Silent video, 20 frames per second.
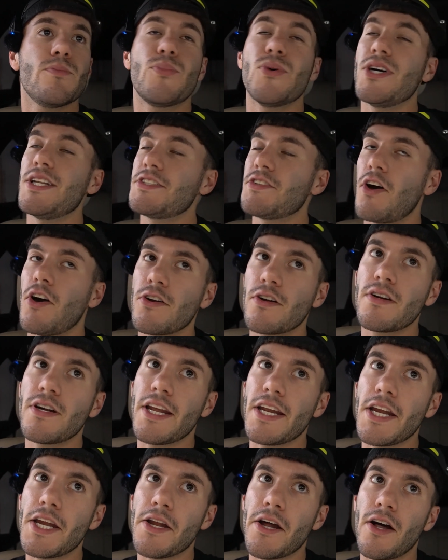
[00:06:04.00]
but it's
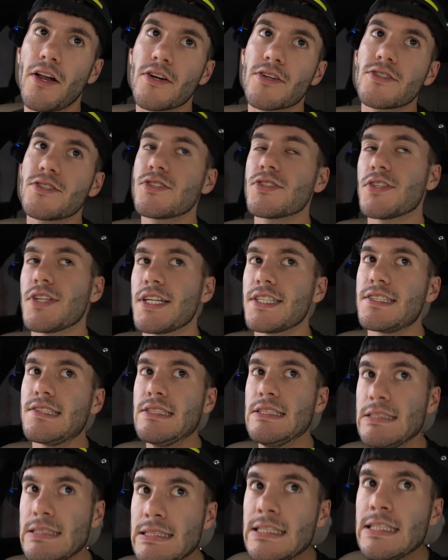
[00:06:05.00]
$180, so
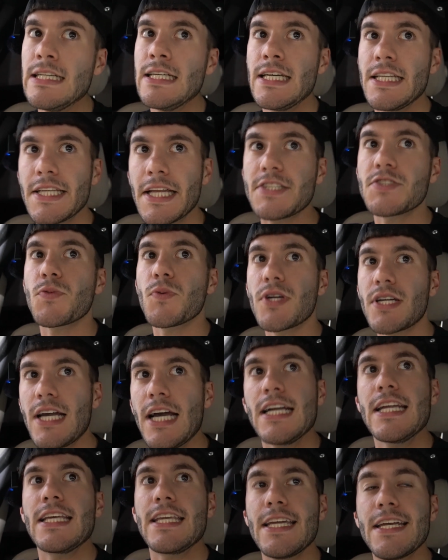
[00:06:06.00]
that's where it
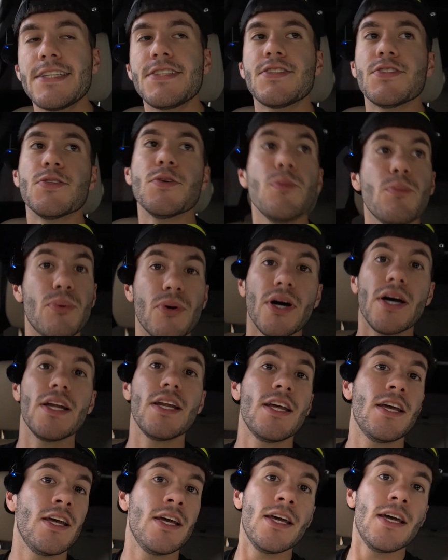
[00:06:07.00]
kind of gets you.
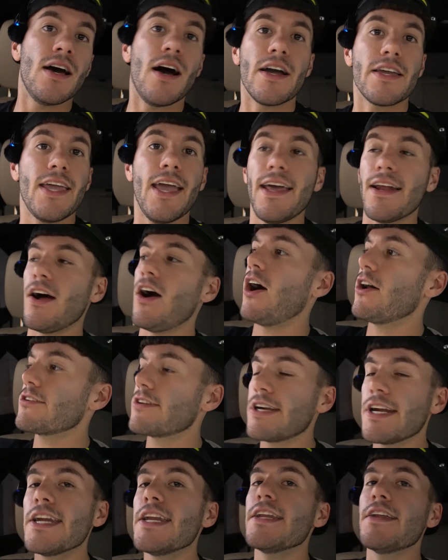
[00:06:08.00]
But again,
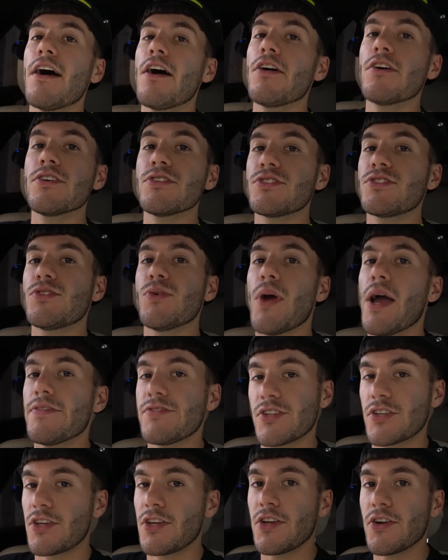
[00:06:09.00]
$180 to have
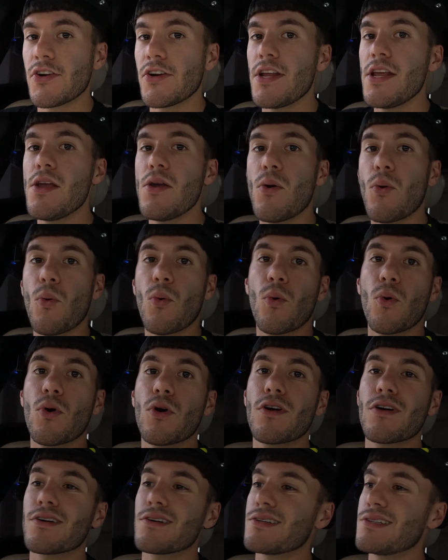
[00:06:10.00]
security
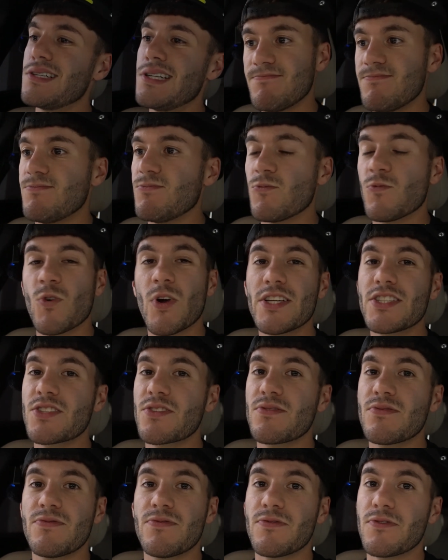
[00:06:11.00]
or
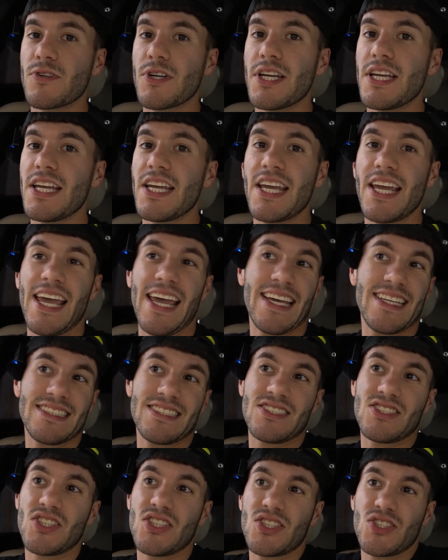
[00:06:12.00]
risk-free
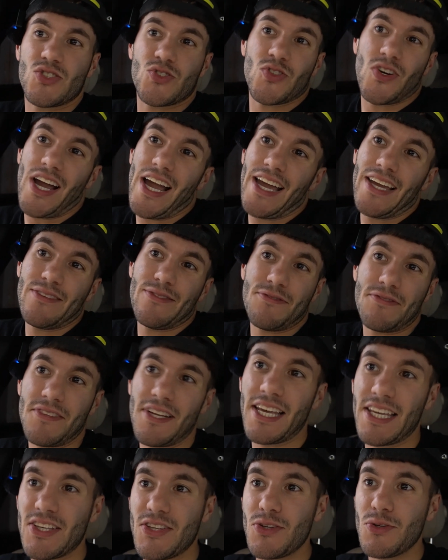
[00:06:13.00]
and just drive
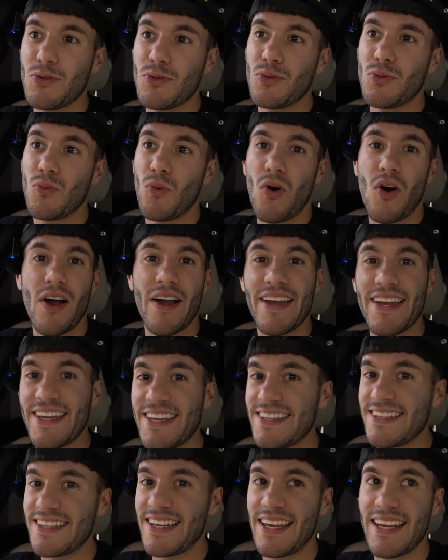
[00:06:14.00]
like you want
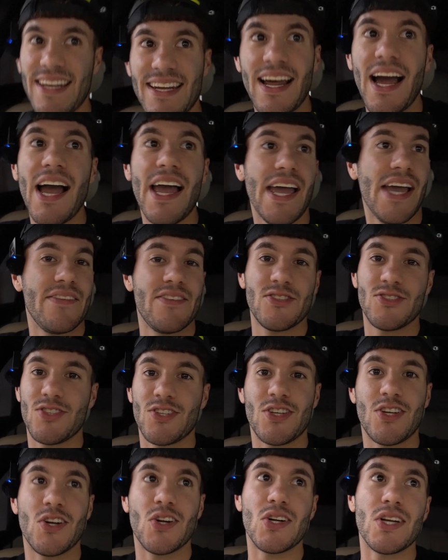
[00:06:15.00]
and then not have the
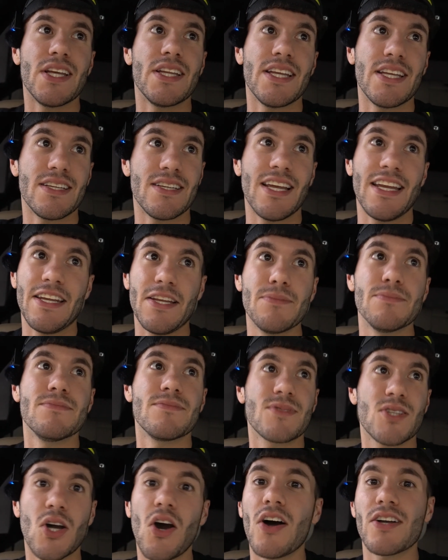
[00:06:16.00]
security and then end up
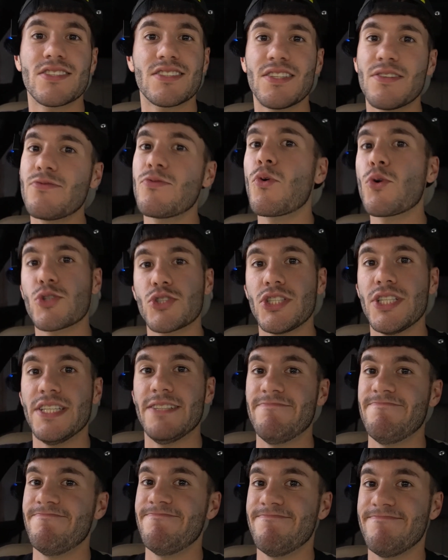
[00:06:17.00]
costing a
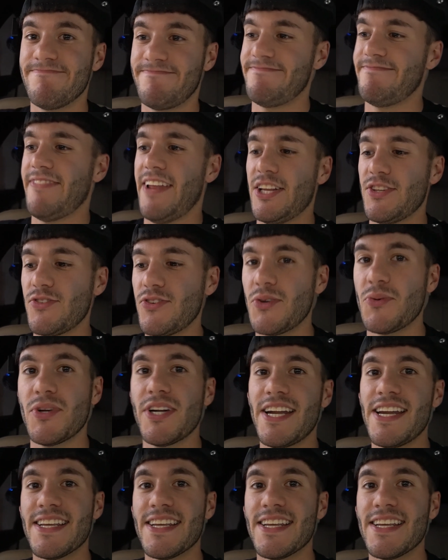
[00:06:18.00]
fortune. That's really what it